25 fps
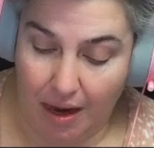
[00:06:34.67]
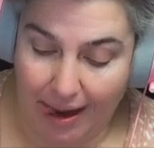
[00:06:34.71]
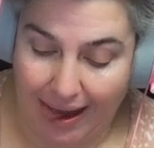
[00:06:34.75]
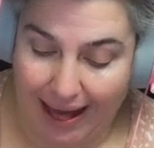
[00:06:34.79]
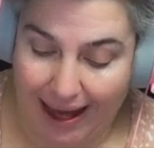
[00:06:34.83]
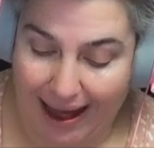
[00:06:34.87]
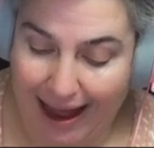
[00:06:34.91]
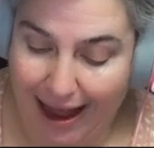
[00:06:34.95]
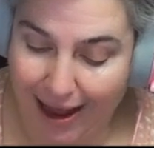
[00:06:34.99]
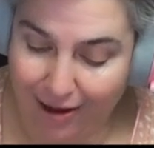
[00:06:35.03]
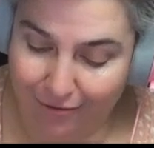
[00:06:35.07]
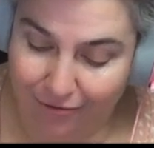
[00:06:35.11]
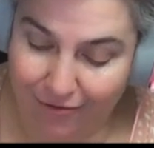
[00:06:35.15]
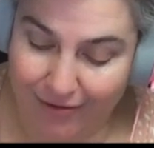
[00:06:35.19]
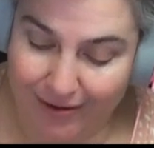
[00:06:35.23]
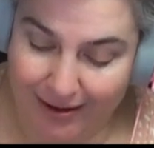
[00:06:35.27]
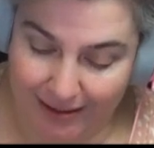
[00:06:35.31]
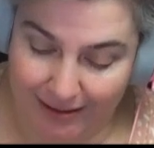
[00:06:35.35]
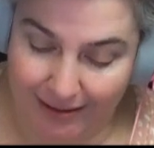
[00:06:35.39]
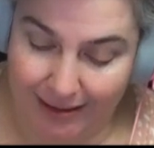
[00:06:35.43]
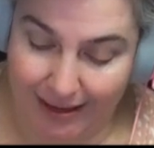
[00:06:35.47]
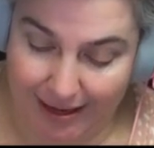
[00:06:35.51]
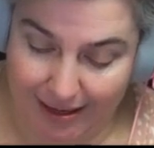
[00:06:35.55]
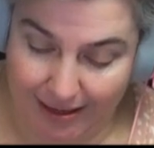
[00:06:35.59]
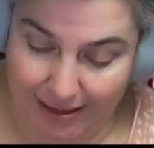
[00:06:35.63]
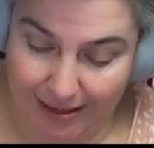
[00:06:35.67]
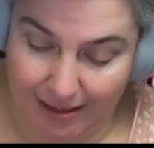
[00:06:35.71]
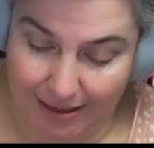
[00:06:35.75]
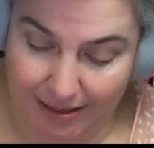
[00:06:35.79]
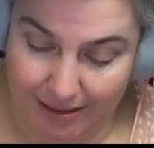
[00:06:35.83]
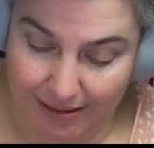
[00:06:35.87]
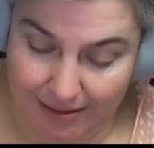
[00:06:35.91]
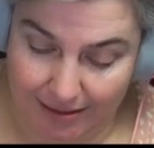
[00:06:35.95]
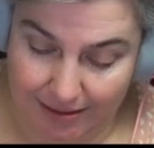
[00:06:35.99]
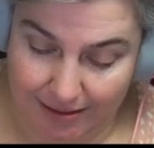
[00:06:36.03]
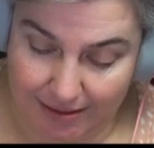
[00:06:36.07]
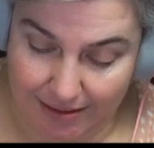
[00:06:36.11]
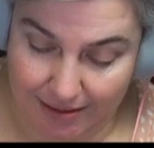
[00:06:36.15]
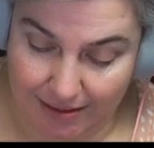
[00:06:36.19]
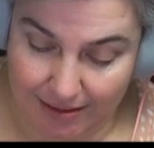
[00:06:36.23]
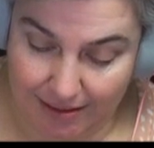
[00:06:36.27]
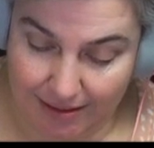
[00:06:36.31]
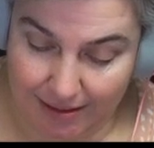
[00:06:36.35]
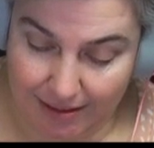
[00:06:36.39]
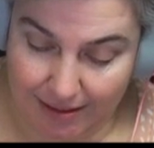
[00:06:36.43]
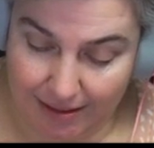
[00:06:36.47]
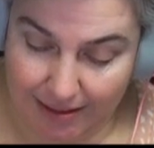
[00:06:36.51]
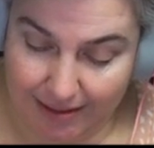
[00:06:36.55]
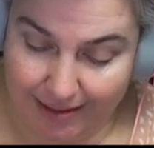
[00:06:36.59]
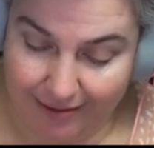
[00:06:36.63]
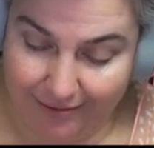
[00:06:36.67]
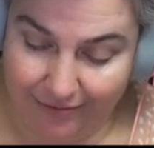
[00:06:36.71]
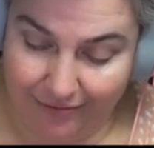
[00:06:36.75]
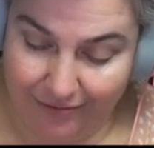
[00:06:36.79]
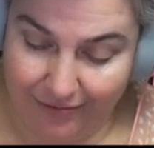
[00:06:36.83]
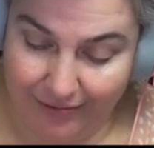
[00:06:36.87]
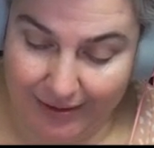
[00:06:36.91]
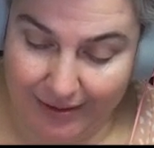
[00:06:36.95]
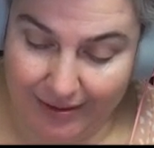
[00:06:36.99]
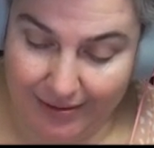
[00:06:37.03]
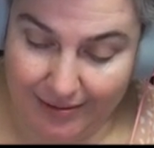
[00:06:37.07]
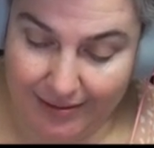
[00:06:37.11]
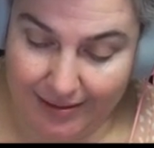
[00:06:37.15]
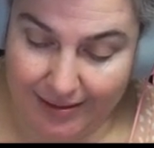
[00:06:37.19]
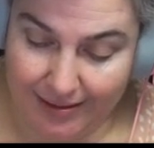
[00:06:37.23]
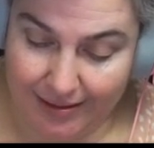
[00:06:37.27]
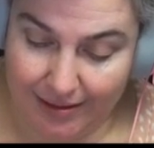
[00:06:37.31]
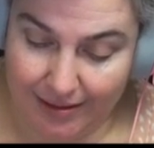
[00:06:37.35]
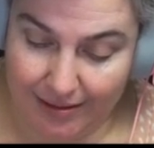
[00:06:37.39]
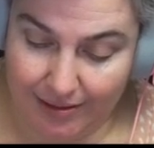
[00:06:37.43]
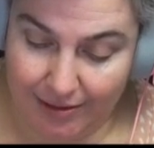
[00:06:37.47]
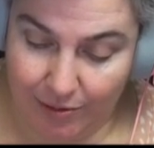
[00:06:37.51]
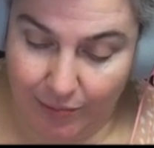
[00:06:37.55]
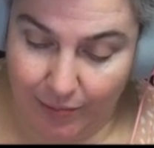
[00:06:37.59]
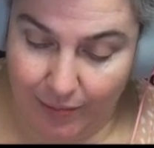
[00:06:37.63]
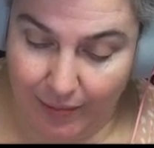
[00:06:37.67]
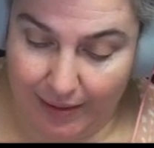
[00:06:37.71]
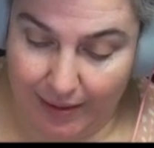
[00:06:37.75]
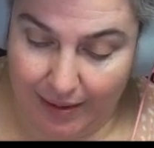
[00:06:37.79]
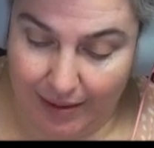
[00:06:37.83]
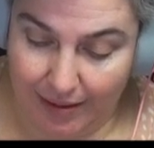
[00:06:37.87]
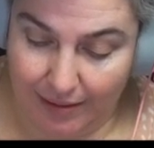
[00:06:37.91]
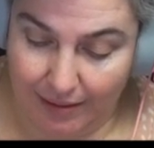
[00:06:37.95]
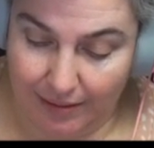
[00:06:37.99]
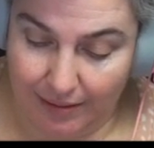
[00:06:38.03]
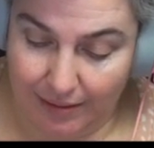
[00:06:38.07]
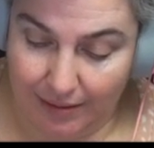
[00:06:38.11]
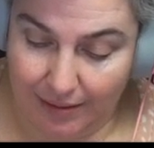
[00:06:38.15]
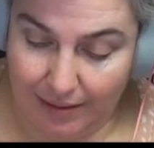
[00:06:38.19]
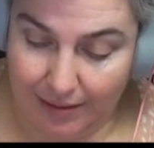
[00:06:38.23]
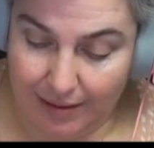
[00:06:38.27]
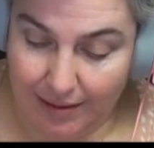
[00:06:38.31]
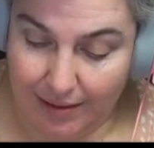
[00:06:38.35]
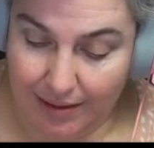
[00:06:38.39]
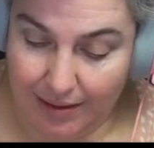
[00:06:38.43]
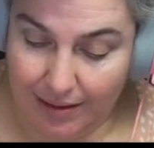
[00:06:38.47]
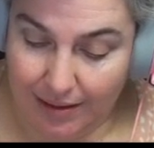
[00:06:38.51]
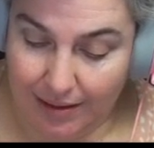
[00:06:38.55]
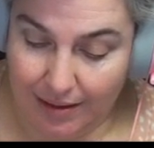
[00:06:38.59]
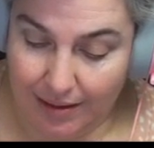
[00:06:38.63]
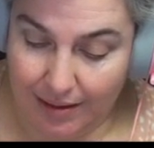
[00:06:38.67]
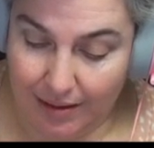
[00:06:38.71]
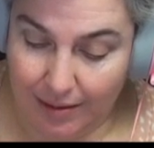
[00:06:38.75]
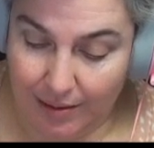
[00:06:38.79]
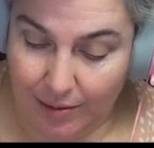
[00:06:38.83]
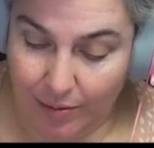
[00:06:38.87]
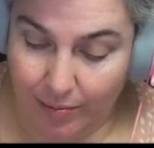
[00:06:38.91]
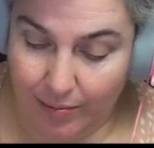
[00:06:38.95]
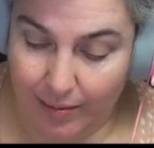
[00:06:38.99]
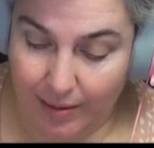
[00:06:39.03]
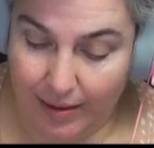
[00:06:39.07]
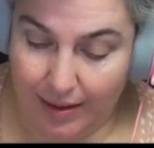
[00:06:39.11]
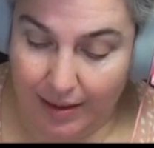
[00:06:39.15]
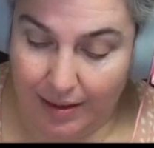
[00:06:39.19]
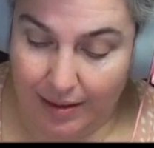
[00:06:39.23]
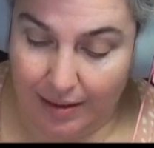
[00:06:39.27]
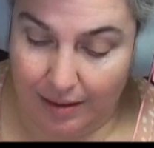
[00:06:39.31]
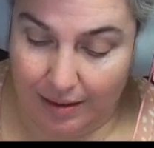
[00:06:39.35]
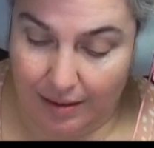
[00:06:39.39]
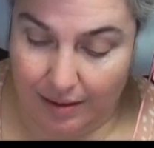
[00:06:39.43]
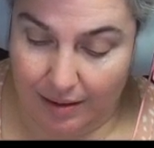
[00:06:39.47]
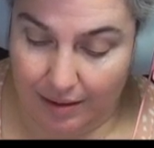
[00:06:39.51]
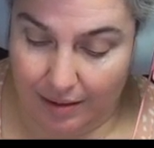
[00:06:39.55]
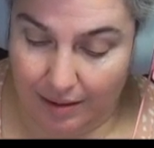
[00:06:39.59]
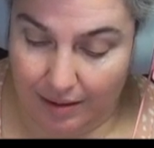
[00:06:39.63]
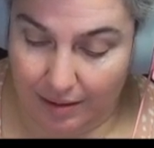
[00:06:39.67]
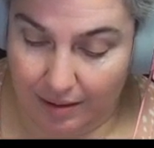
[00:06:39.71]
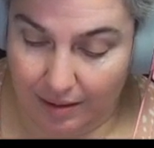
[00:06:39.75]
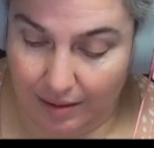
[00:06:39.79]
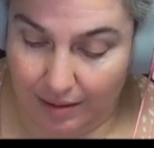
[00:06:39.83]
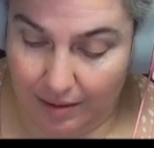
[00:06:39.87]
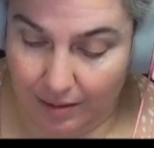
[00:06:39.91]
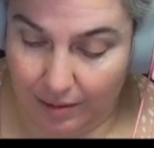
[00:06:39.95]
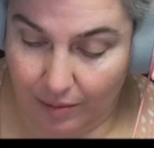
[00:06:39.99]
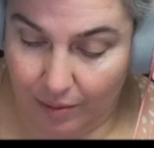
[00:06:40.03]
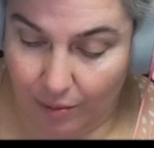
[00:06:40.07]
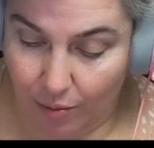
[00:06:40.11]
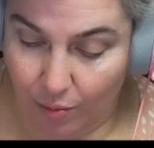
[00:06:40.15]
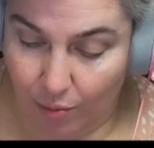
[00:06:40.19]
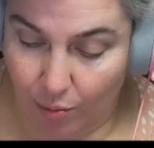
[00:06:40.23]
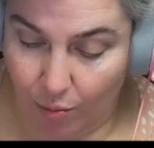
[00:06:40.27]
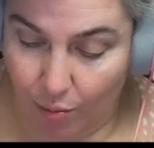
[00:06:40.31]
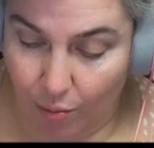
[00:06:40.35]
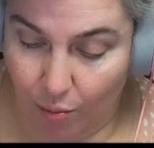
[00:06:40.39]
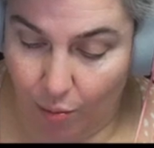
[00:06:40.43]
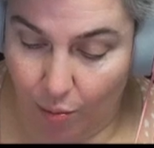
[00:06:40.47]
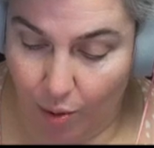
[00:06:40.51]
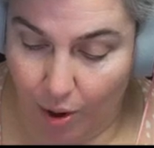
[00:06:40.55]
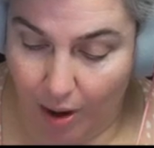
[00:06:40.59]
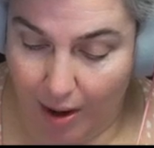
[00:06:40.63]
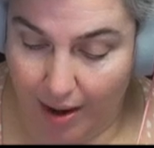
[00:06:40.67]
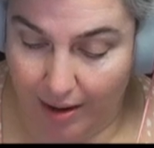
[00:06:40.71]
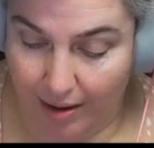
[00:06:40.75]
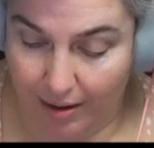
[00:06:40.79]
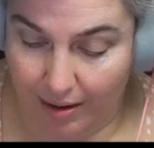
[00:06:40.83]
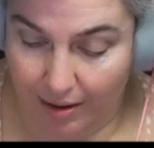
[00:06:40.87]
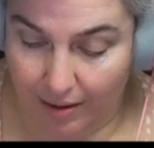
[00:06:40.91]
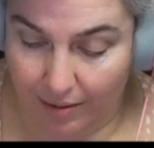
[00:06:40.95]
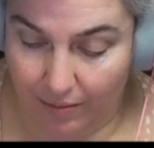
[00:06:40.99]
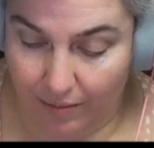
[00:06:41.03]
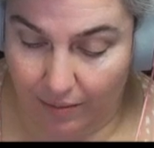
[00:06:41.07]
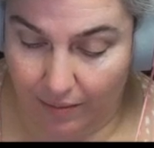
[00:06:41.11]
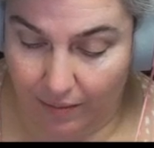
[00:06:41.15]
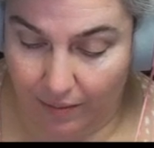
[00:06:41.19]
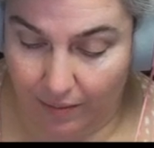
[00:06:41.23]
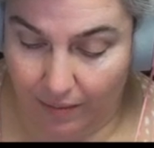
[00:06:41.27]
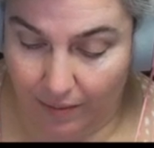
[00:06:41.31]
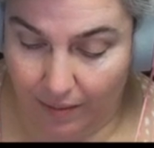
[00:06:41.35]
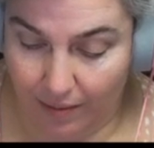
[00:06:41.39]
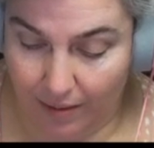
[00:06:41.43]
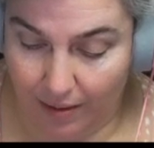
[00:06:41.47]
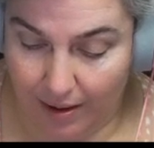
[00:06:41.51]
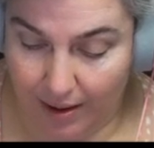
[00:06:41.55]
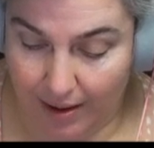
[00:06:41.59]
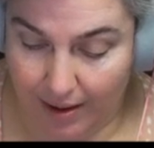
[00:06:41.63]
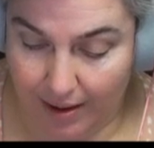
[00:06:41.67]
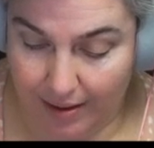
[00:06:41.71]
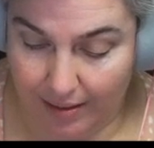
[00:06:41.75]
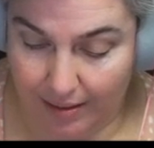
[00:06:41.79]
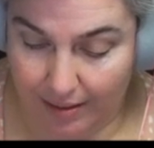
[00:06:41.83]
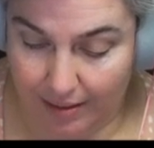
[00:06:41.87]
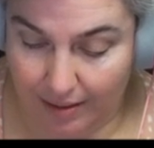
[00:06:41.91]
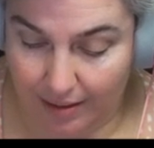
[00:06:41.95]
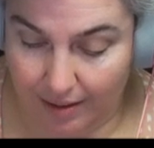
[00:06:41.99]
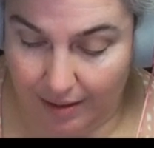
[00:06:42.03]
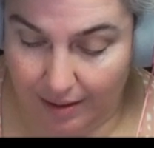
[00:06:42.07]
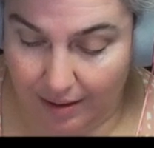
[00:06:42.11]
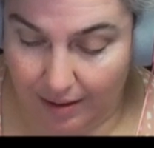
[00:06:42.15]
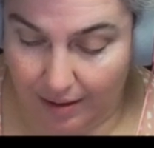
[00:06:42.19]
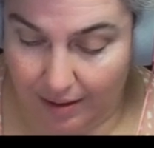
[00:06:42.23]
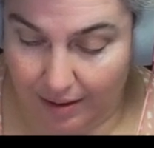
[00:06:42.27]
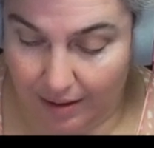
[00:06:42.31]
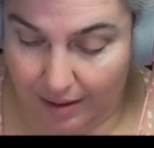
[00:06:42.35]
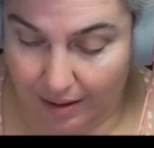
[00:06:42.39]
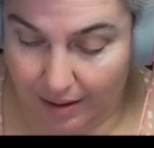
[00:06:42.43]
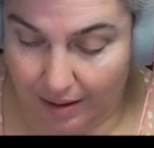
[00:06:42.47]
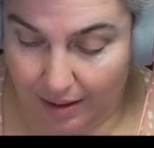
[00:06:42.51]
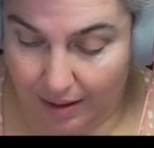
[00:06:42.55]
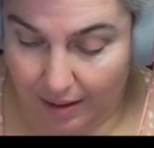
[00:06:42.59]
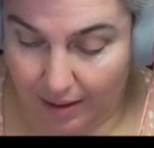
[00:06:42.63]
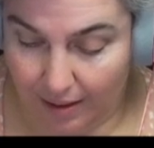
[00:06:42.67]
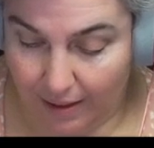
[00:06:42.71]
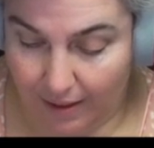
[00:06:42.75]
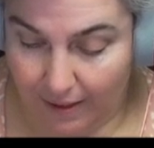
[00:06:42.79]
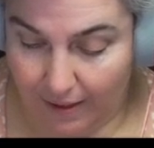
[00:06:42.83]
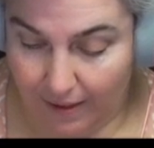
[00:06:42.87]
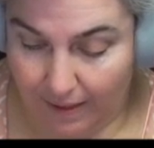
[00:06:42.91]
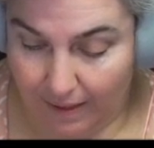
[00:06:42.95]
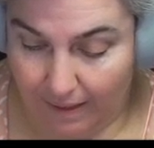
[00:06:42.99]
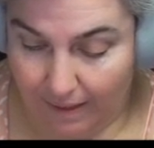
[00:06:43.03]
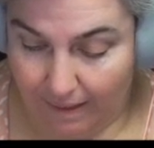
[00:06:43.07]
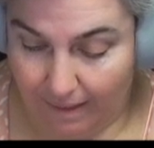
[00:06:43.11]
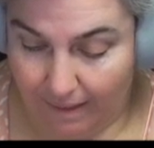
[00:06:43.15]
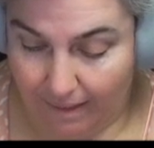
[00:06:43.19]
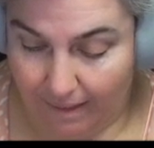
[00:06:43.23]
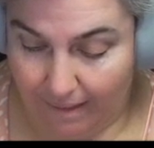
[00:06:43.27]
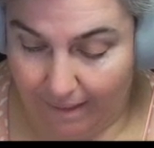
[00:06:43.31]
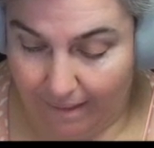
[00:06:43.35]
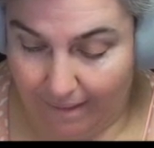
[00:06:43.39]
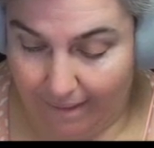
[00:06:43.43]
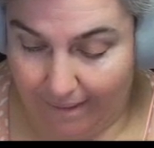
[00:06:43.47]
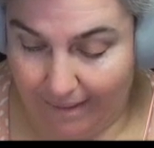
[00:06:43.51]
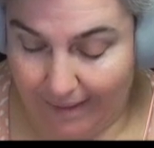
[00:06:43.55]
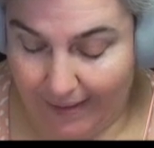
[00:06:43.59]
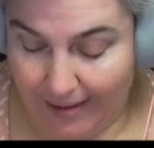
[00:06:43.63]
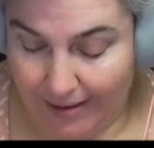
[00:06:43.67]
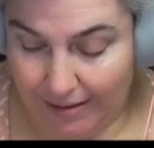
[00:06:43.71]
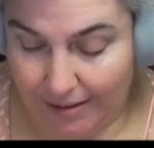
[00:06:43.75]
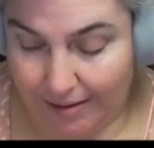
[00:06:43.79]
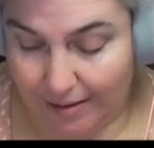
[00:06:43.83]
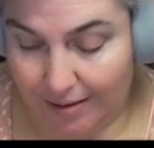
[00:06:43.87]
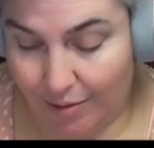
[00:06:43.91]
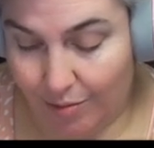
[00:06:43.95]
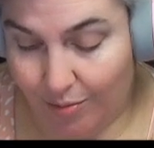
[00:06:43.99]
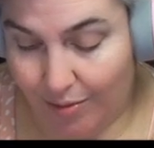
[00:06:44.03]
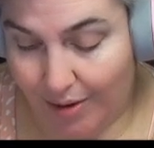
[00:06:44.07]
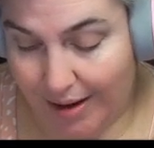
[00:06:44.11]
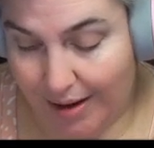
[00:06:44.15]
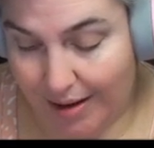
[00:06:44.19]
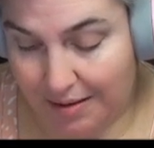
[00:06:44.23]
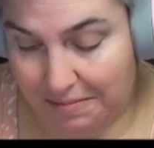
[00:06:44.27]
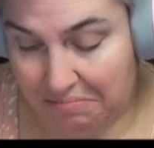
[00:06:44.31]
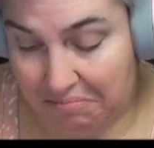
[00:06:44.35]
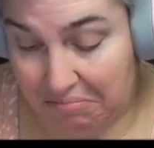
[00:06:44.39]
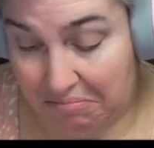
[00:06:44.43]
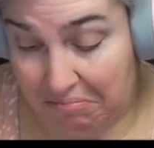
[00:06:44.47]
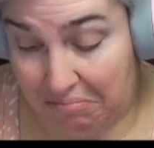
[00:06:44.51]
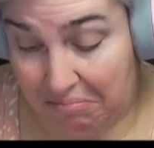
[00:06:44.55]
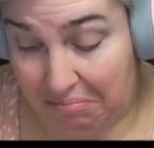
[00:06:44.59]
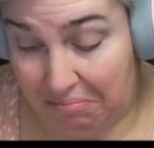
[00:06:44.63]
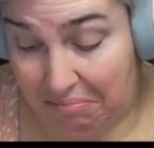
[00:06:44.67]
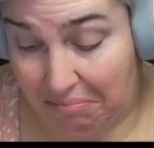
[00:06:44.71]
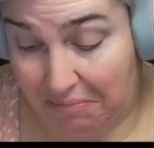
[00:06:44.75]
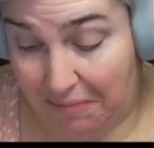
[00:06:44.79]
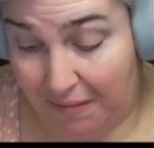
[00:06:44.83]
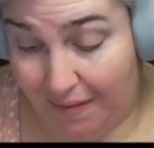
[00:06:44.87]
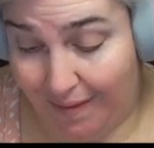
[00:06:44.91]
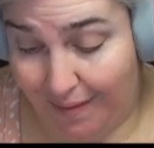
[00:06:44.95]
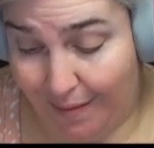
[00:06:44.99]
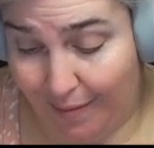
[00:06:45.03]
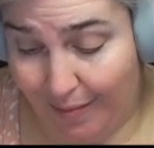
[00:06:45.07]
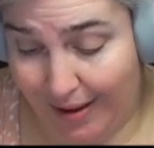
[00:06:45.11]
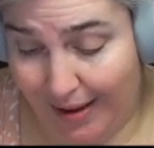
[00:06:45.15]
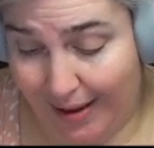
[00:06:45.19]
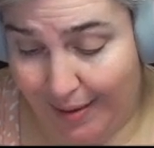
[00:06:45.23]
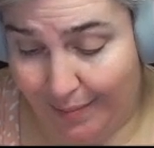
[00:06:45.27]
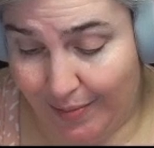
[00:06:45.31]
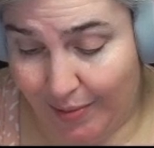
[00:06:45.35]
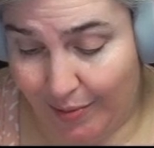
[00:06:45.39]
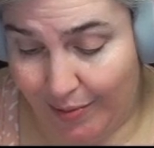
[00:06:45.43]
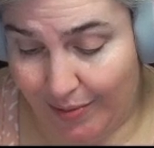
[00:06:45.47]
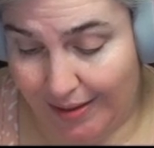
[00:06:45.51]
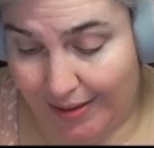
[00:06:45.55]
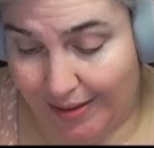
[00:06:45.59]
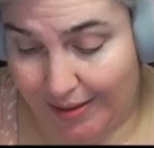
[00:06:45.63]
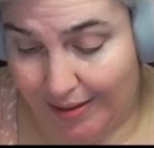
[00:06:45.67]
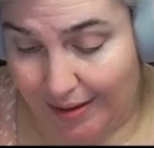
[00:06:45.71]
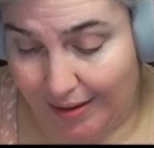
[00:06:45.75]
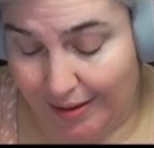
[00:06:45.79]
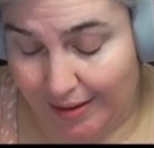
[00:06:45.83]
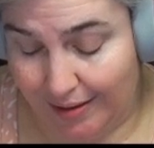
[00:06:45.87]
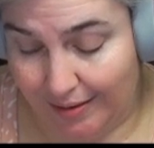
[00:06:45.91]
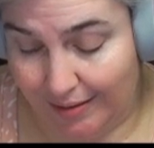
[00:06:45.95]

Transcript: I feel like it. Feels like it should be a little bit wider right there. And you know what? I'm happy with it.